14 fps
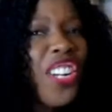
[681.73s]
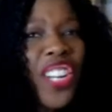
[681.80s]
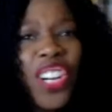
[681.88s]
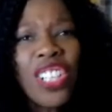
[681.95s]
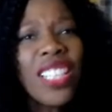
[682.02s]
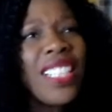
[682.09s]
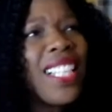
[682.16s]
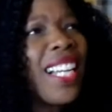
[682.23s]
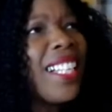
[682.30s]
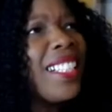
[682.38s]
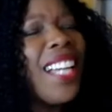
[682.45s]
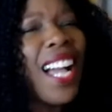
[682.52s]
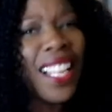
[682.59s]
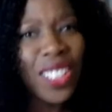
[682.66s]
Oh, no, because
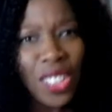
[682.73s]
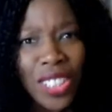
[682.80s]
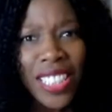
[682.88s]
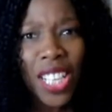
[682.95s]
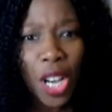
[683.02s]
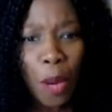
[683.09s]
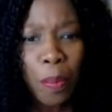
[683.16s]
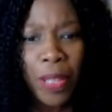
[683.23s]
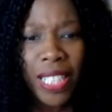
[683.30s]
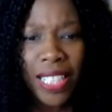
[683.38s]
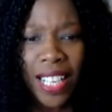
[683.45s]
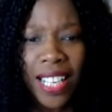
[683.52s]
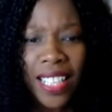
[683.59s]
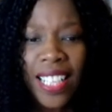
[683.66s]
I looked it up and
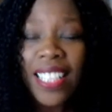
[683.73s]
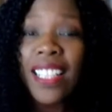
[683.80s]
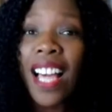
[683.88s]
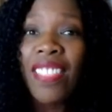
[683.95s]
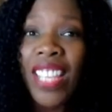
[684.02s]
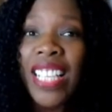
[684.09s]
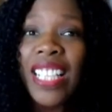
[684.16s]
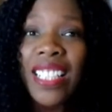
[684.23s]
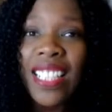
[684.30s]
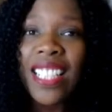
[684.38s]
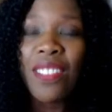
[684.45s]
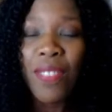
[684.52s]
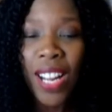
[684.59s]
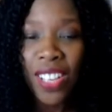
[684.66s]
I think I
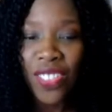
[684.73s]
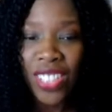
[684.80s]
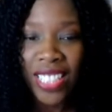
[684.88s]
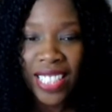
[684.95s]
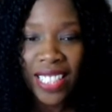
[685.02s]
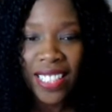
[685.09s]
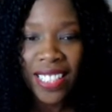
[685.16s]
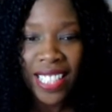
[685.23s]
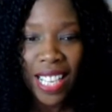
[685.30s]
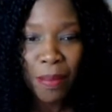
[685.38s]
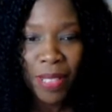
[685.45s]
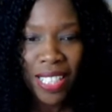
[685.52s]
said it right on the DMs,